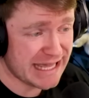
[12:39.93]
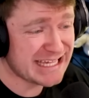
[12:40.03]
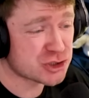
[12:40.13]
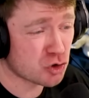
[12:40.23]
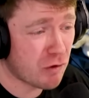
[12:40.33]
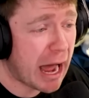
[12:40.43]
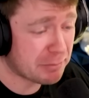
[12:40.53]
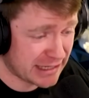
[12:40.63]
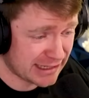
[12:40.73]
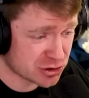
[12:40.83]
He
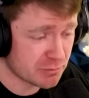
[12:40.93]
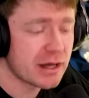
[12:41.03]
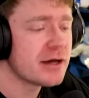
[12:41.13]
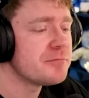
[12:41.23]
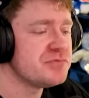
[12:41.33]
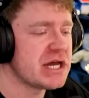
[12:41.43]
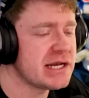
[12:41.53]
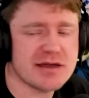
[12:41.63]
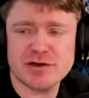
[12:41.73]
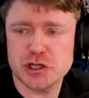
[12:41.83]
drop-kicked him.
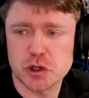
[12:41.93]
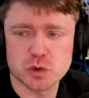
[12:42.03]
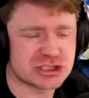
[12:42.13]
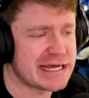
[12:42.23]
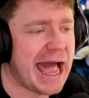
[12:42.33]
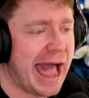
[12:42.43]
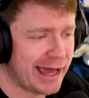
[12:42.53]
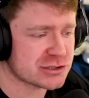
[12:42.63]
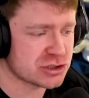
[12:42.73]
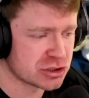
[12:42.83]
Didn't even use the
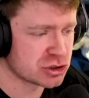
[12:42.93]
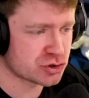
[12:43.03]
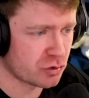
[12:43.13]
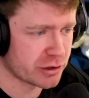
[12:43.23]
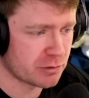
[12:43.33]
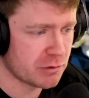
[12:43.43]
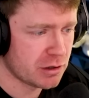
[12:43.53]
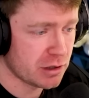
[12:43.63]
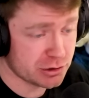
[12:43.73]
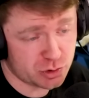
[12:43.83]
axe to destroy him.
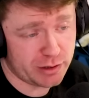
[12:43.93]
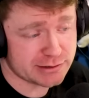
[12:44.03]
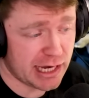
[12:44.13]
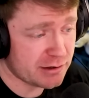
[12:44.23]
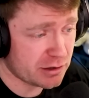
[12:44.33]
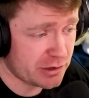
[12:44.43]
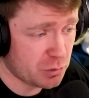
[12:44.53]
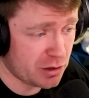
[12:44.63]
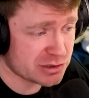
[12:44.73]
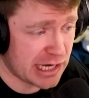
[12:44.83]
So it technically
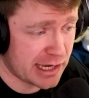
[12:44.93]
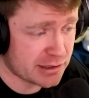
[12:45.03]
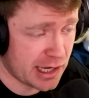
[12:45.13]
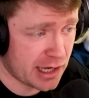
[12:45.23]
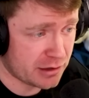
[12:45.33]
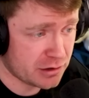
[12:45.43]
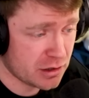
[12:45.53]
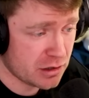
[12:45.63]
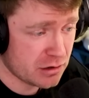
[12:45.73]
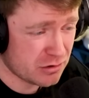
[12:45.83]
was hand-to-hand,
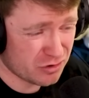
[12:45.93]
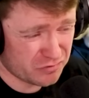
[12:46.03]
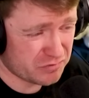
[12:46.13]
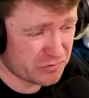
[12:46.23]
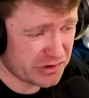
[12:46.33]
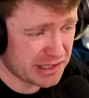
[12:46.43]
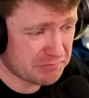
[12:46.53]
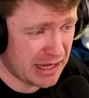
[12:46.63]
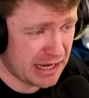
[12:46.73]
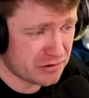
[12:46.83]
or really
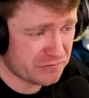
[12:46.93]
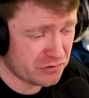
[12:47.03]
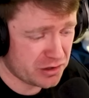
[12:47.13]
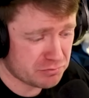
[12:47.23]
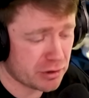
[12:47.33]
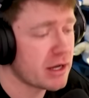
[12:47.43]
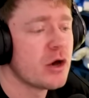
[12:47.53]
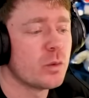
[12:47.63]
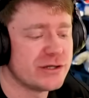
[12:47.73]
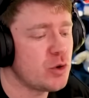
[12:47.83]
hand-to-foot, but
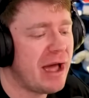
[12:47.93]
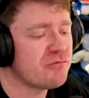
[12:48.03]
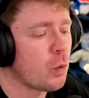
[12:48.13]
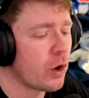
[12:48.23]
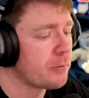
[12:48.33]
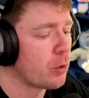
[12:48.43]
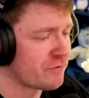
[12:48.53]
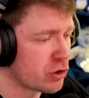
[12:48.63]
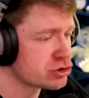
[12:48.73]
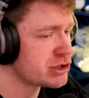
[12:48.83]
we do have one
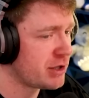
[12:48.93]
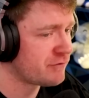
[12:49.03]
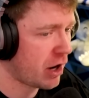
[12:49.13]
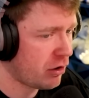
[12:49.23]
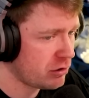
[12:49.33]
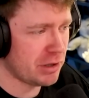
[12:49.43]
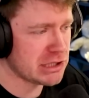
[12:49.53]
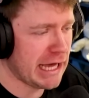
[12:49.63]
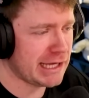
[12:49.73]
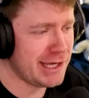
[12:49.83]
version of Kong,
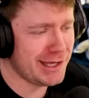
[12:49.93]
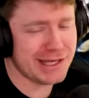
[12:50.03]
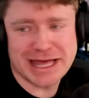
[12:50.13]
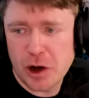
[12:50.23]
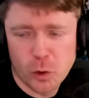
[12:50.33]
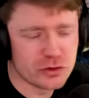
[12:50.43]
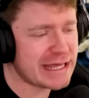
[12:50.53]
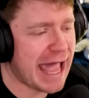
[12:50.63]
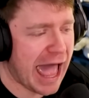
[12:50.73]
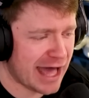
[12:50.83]
but, like, it
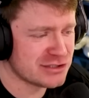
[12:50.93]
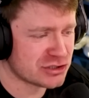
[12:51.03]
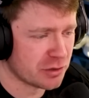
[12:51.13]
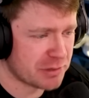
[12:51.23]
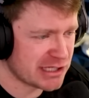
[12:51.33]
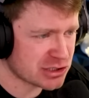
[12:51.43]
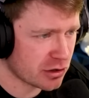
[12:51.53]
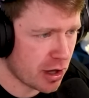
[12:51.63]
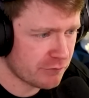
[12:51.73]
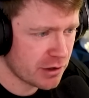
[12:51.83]
only adds the Beast
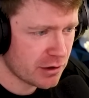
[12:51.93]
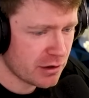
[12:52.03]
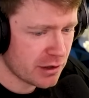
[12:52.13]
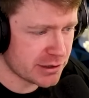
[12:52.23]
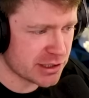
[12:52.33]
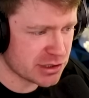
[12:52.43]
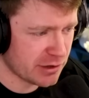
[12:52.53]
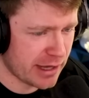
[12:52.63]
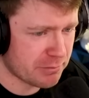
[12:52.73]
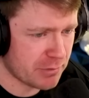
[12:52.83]
Glove. It
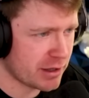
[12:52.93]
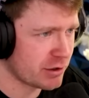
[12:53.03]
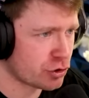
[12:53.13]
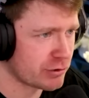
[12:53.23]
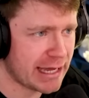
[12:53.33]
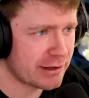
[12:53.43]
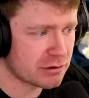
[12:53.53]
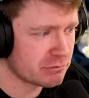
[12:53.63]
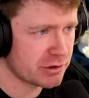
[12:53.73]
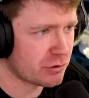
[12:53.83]
doesn't, like, create
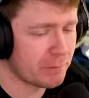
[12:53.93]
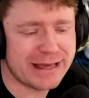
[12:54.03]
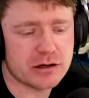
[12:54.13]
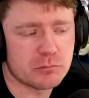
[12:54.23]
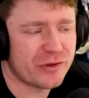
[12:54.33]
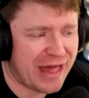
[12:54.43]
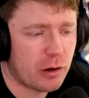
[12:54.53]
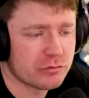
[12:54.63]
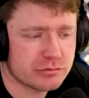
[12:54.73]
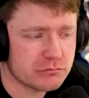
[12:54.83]
them, you know, make them
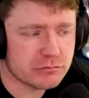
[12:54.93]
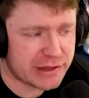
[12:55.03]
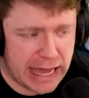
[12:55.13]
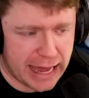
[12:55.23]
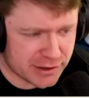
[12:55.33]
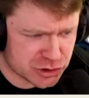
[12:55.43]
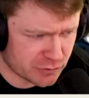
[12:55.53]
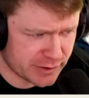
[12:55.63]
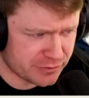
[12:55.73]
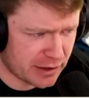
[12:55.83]
without the axe
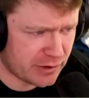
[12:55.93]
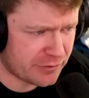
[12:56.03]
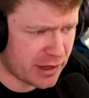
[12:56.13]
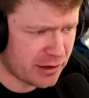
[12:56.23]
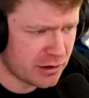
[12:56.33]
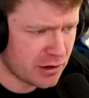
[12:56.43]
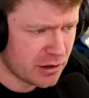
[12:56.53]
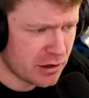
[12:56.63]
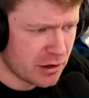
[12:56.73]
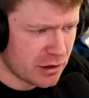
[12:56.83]
or anything like that.
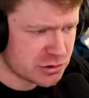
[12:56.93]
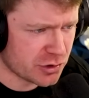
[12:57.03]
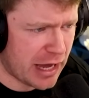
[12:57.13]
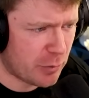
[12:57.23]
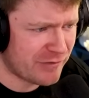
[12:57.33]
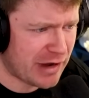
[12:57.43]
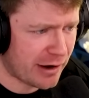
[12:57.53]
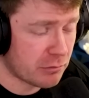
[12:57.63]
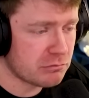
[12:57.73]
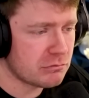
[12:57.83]
So now we've
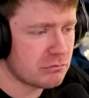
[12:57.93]
got a...